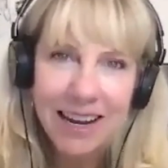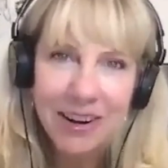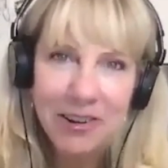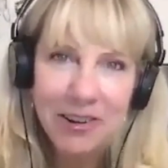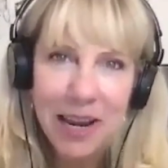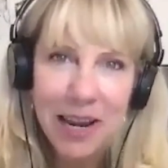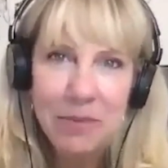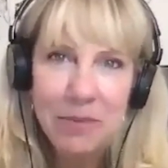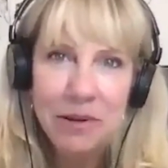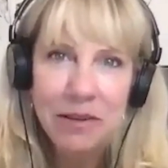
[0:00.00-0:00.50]
Her
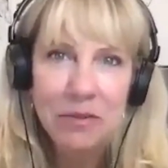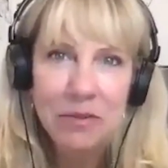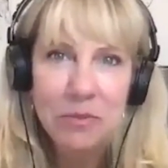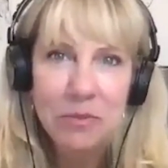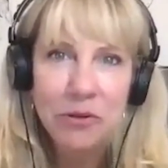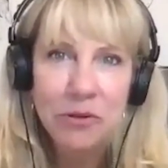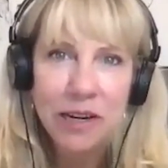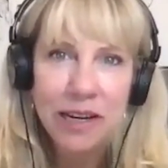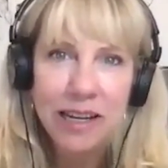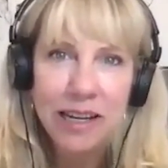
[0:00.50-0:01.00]
name is
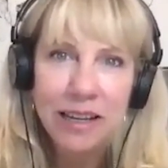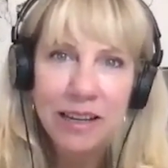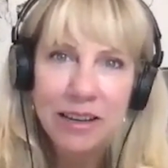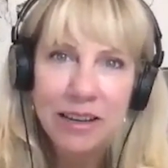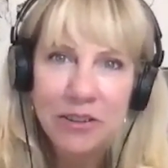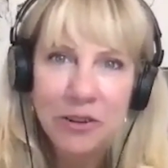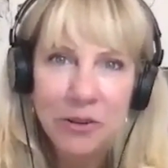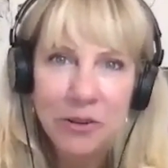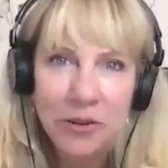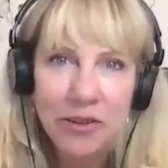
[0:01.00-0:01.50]
Maria
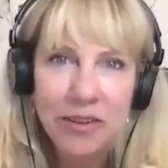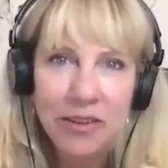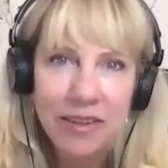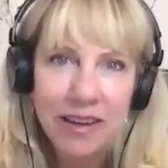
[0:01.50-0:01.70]
Dos